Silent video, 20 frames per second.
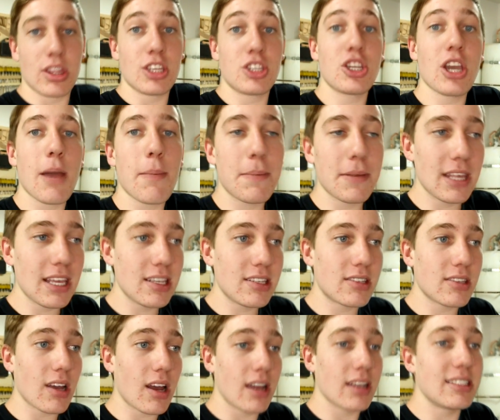The Japanese
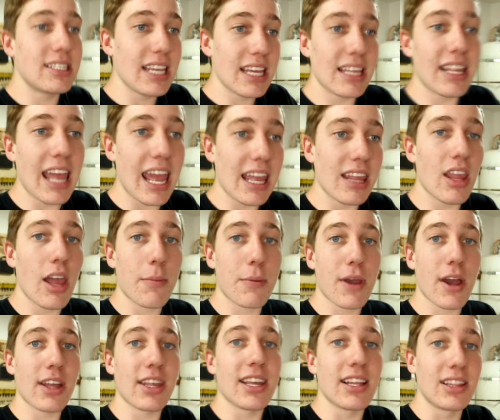saw did end up
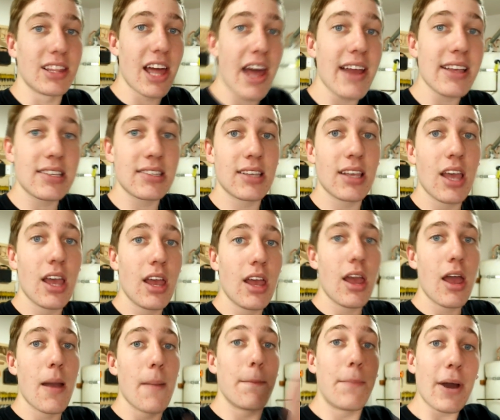cutting less,
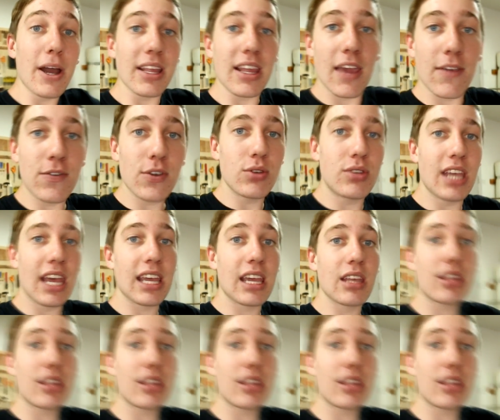but if you take